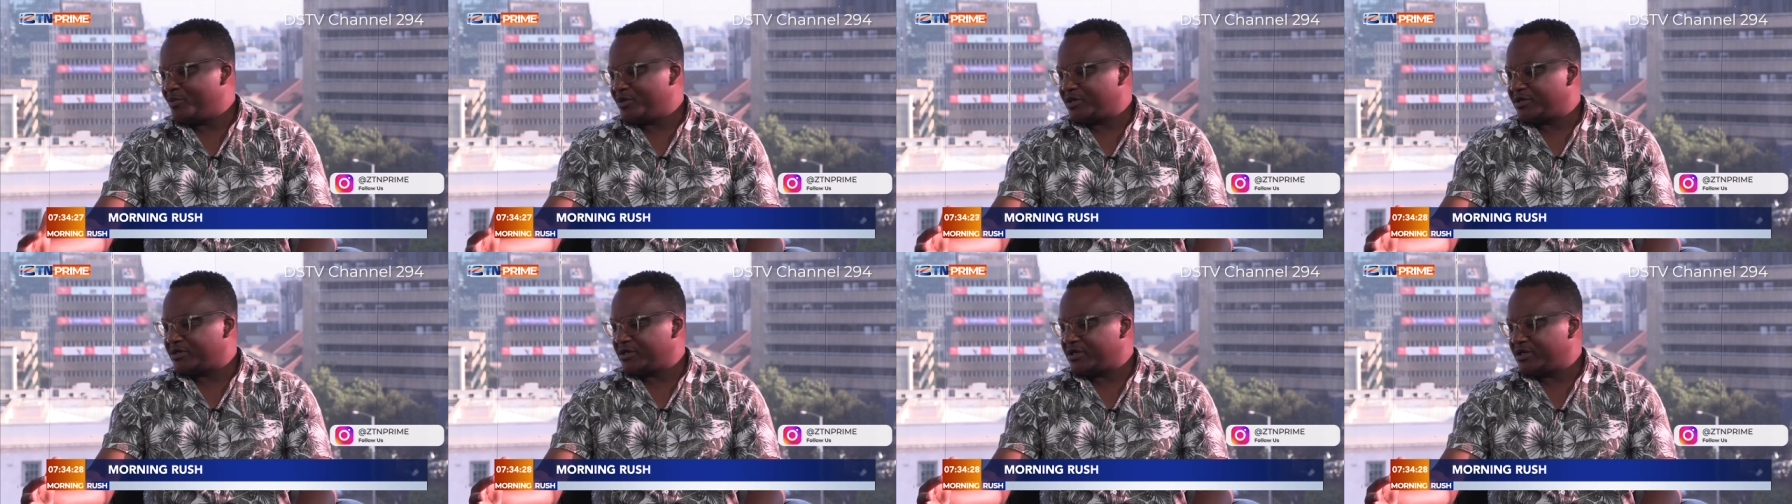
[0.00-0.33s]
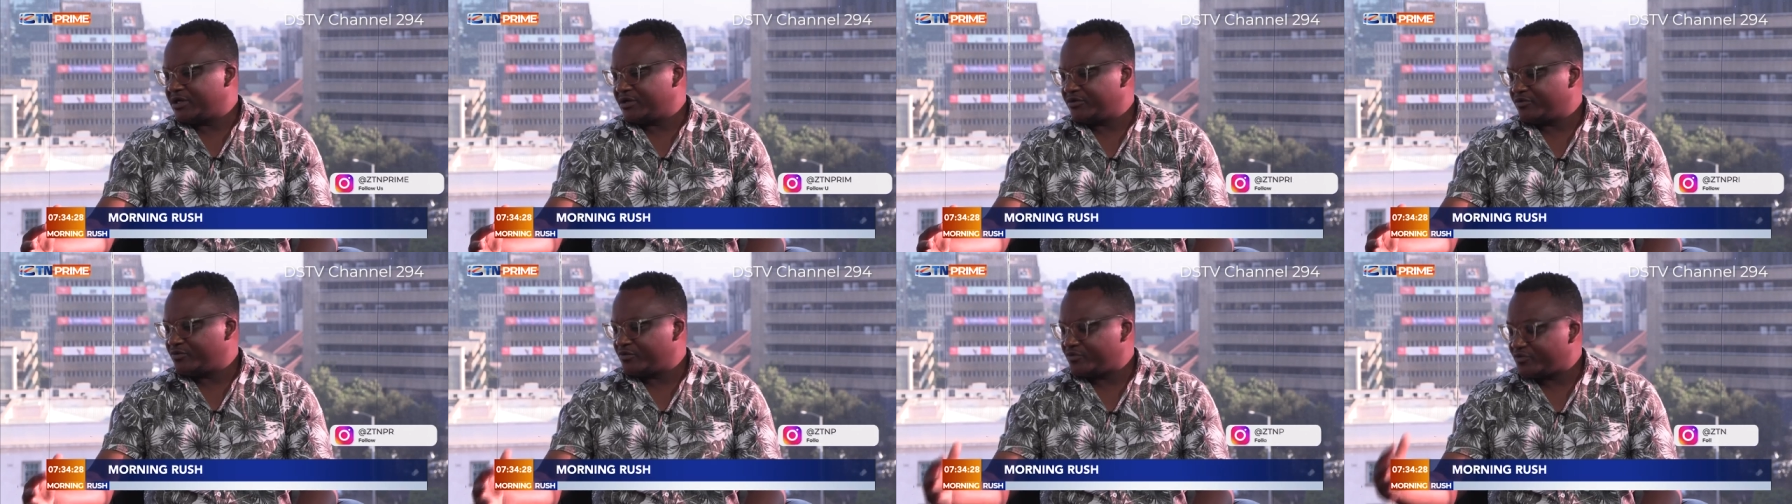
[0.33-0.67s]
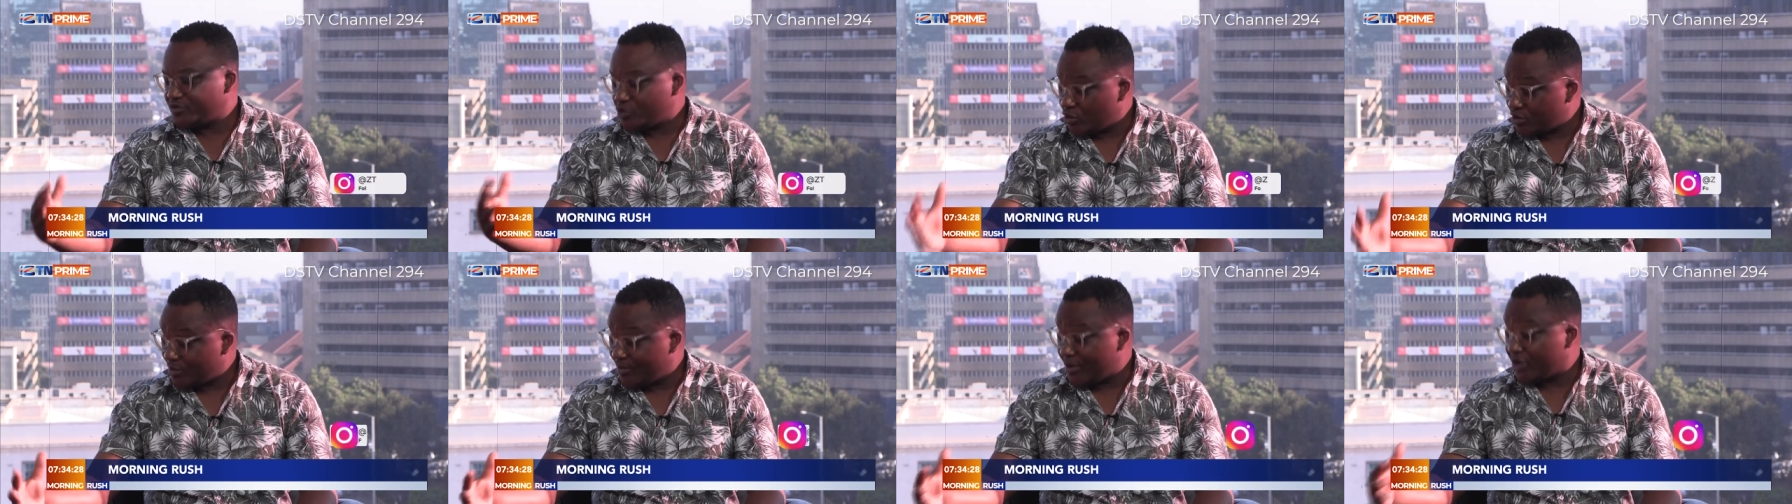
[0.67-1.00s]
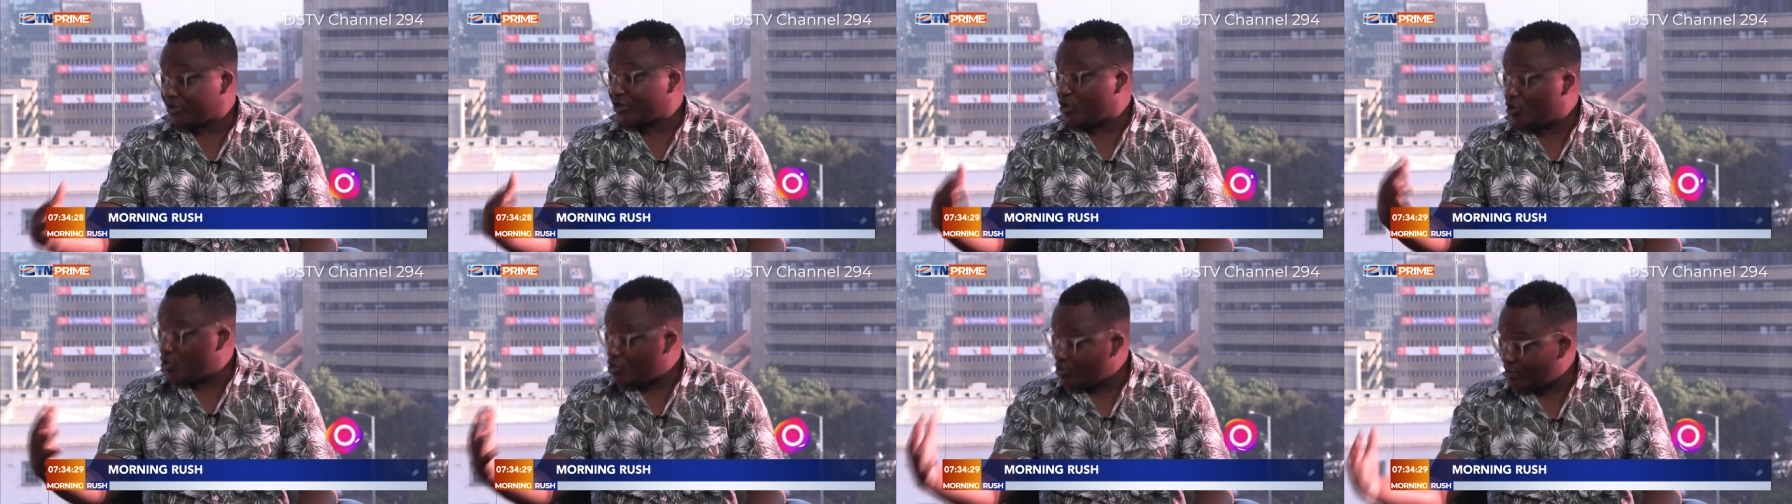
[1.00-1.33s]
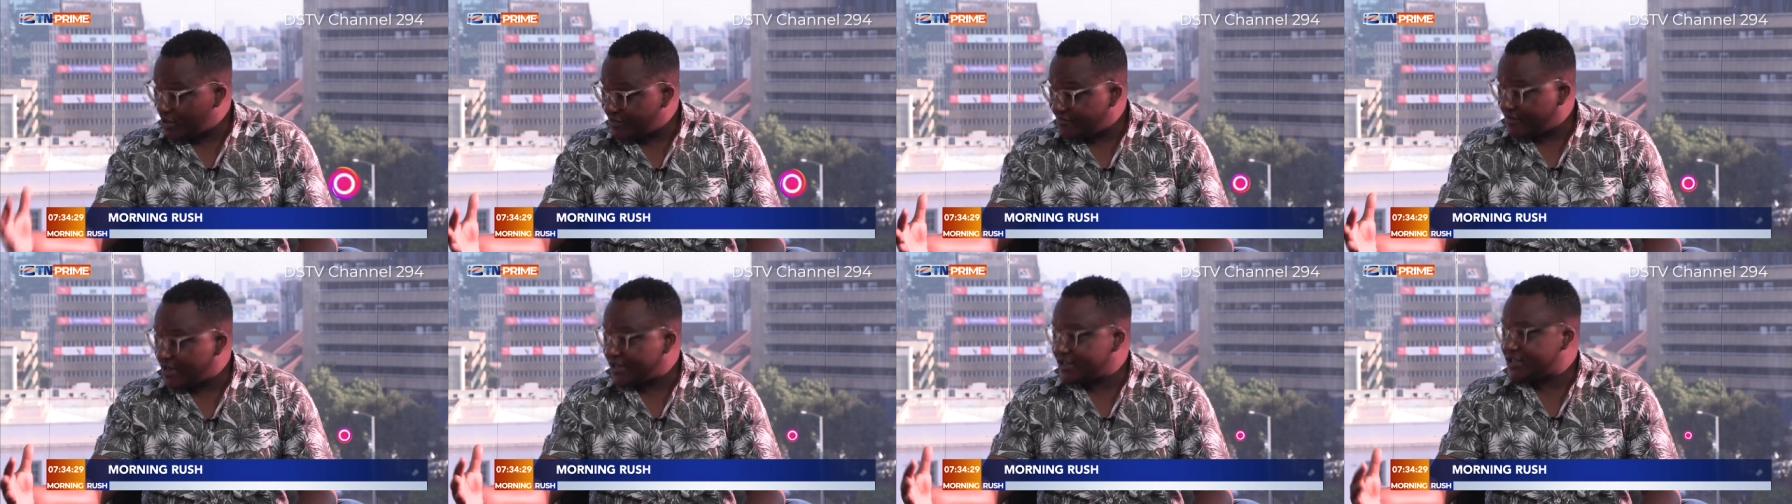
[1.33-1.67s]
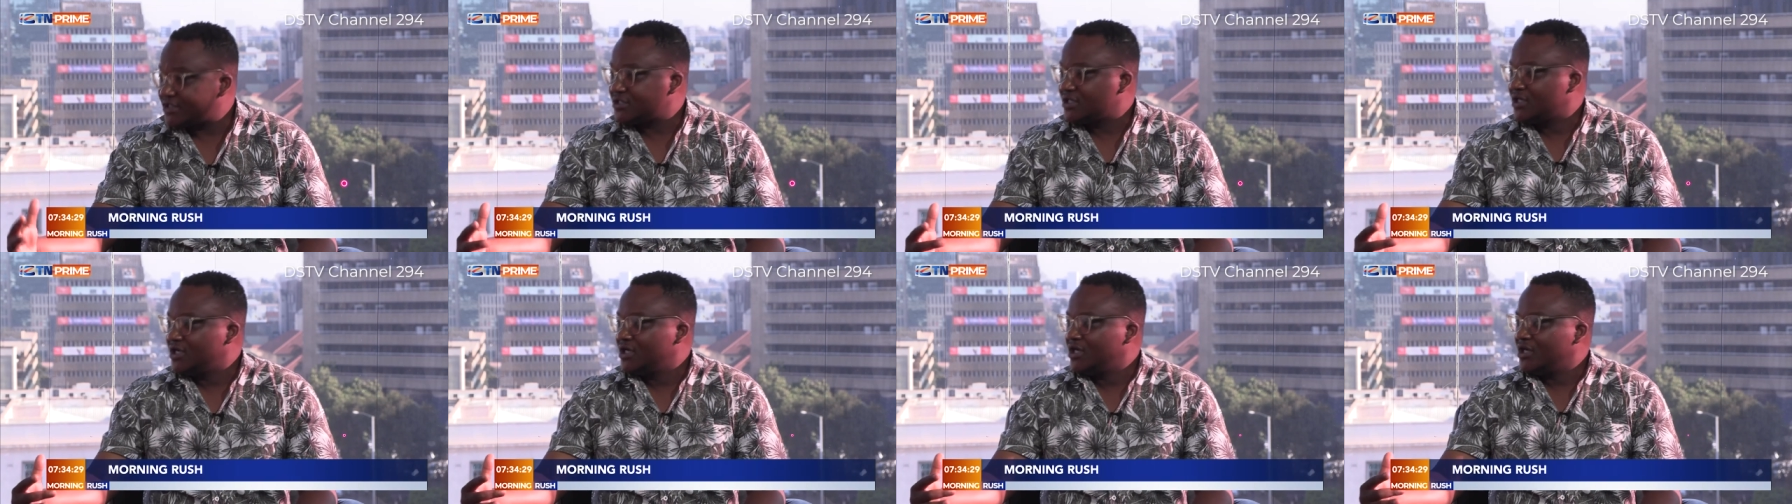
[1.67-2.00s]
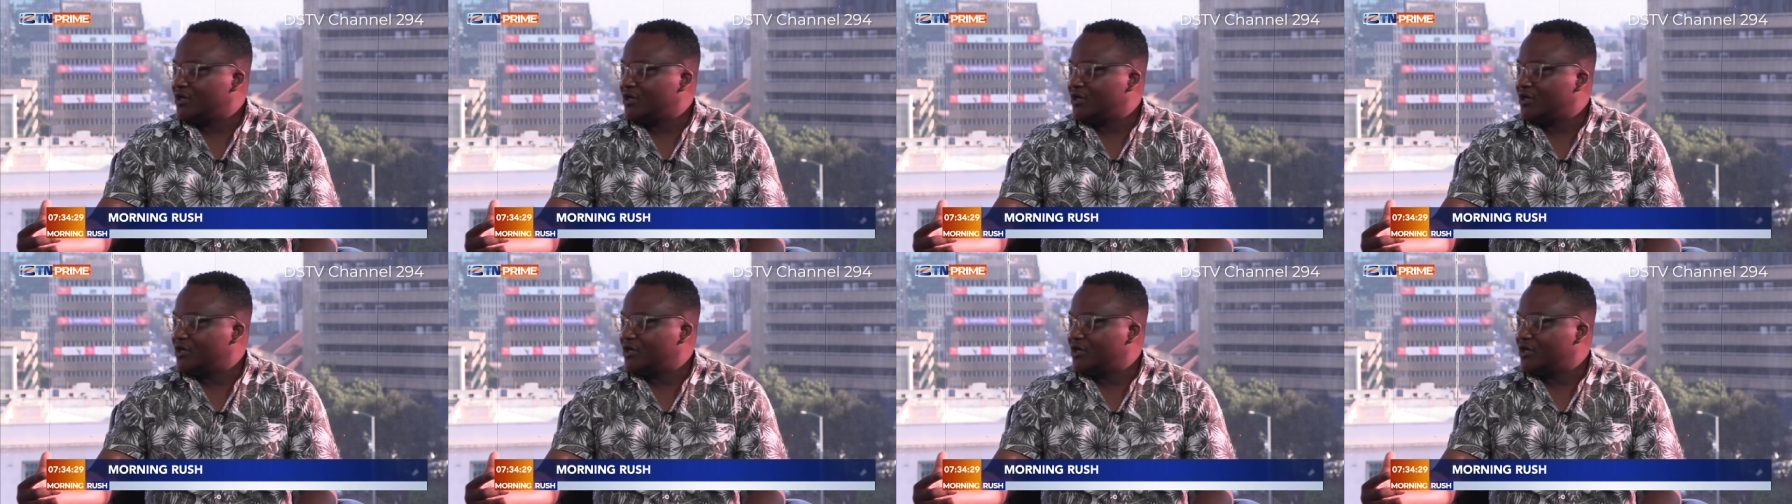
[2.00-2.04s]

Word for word: Uh, we've talked about the home advantage.